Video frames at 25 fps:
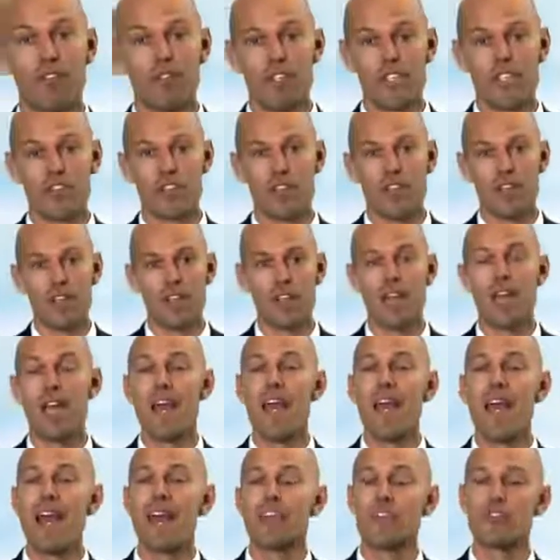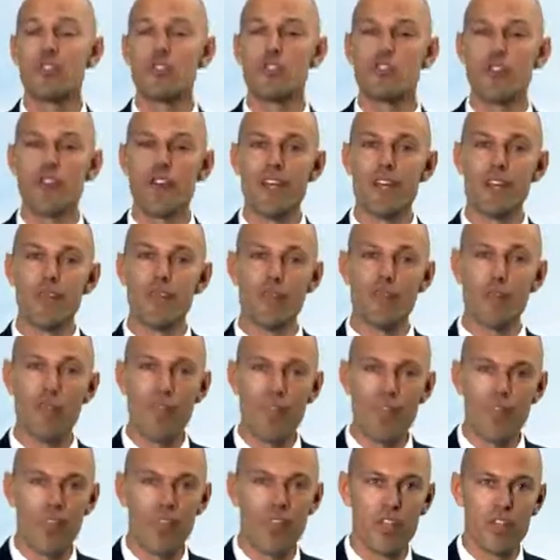of this trend and to trade
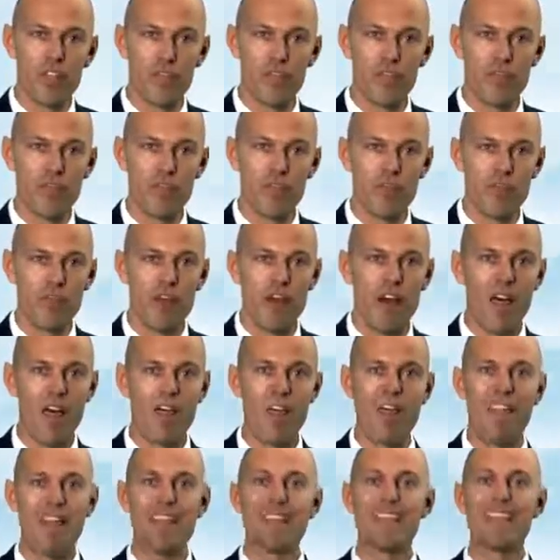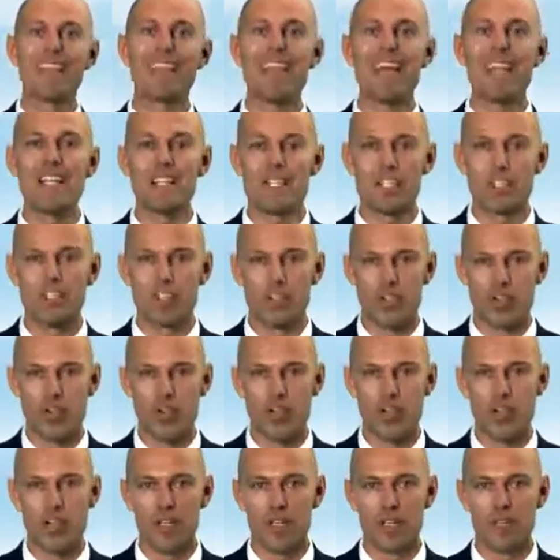with the trend rather than against the
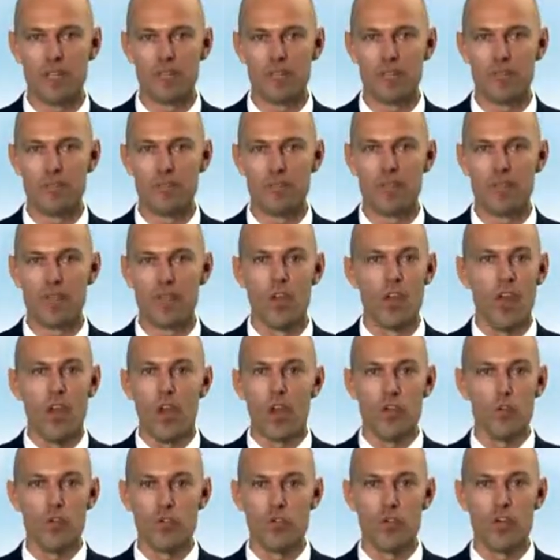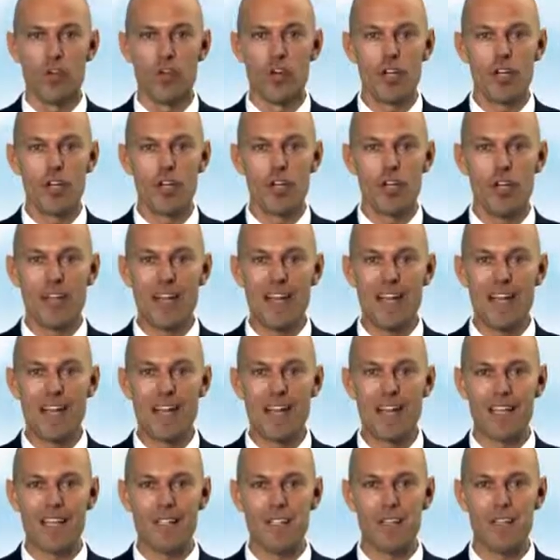trend. You should not trade
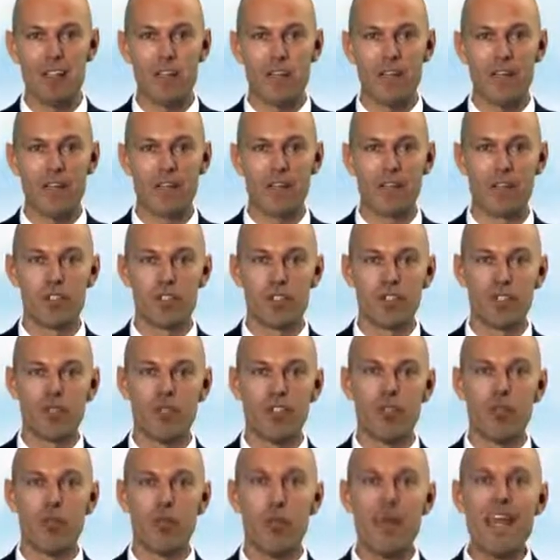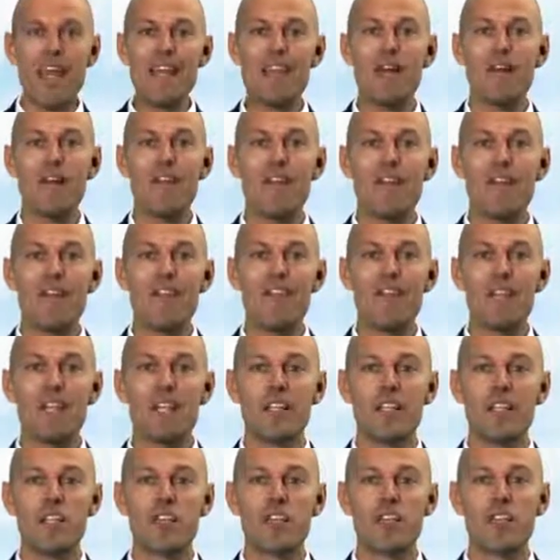against the trend until the weight of
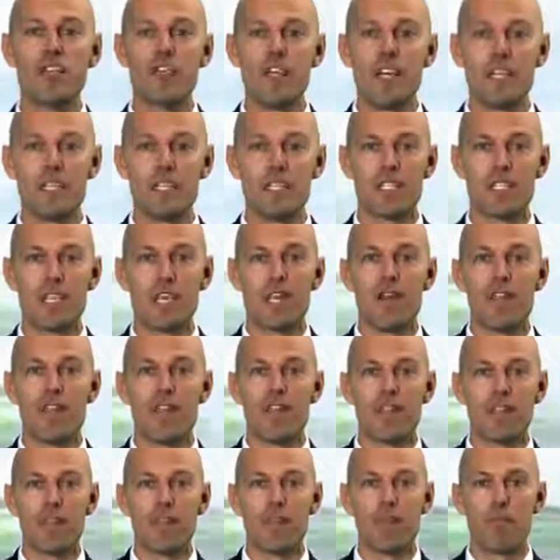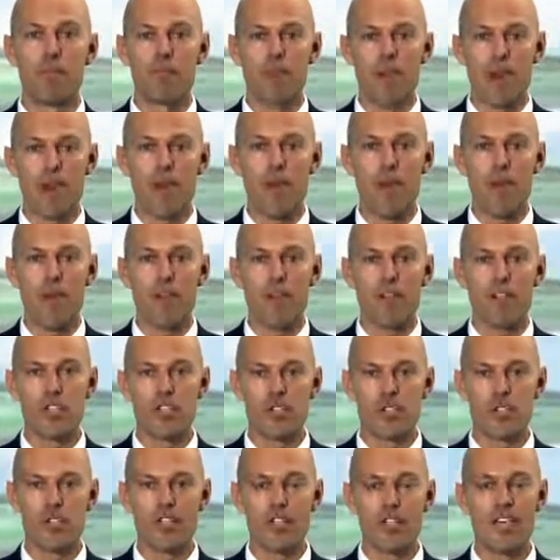evidence suggests that the primary
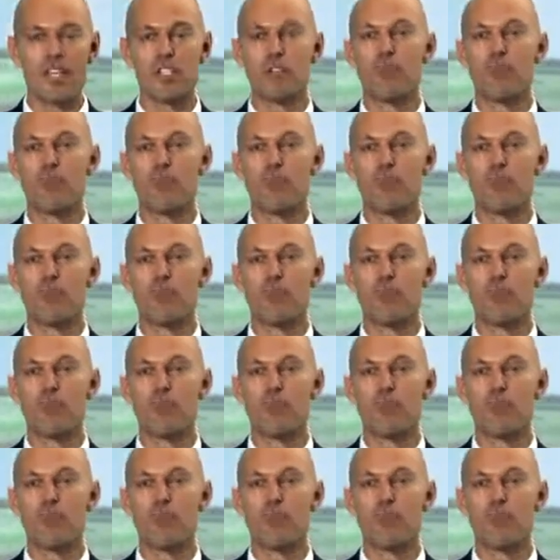trend